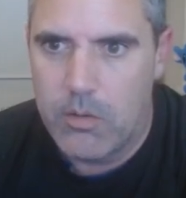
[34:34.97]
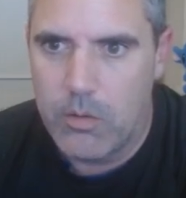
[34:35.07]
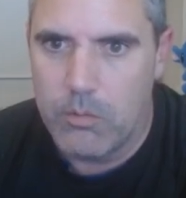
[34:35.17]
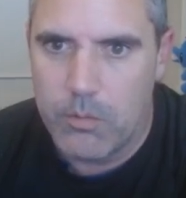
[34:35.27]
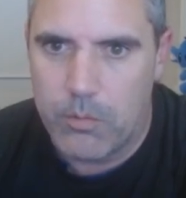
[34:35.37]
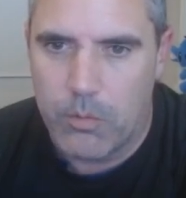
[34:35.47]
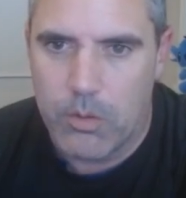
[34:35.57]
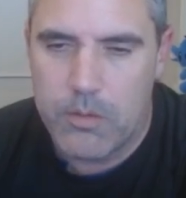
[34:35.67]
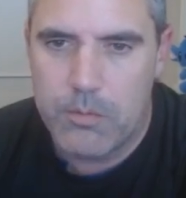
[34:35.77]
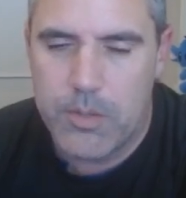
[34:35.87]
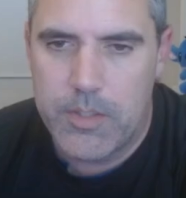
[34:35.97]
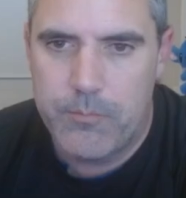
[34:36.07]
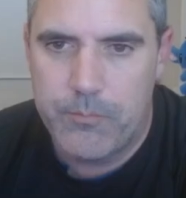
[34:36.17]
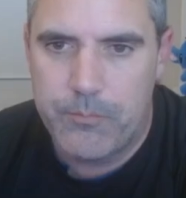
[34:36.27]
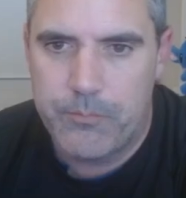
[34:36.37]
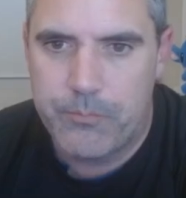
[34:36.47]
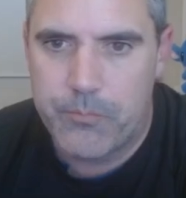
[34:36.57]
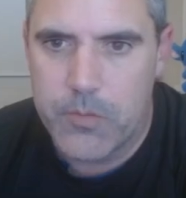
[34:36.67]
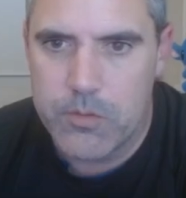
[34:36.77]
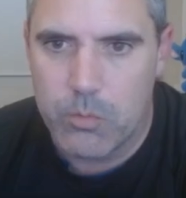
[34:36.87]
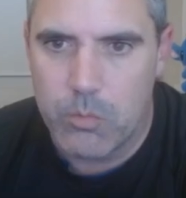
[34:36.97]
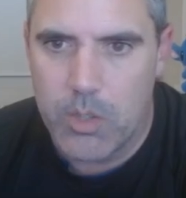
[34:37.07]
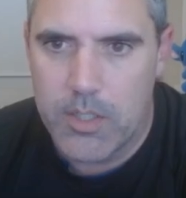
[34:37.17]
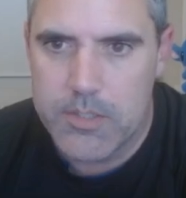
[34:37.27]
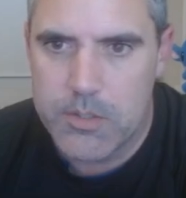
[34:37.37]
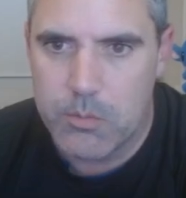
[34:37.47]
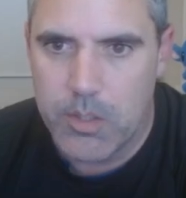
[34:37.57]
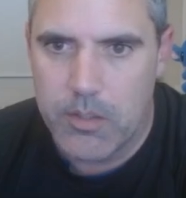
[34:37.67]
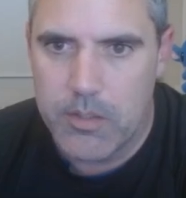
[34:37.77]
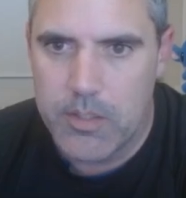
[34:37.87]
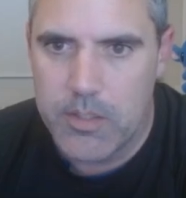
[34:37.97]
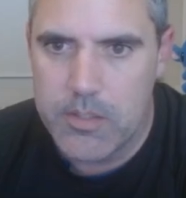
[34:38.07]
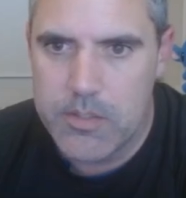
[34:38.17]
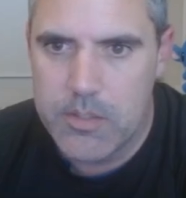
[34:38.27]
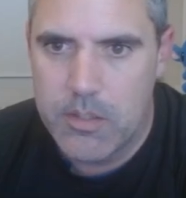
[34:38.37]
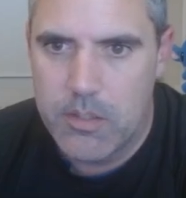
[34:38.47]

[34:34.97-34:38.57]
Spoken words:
over 400. So Y squared is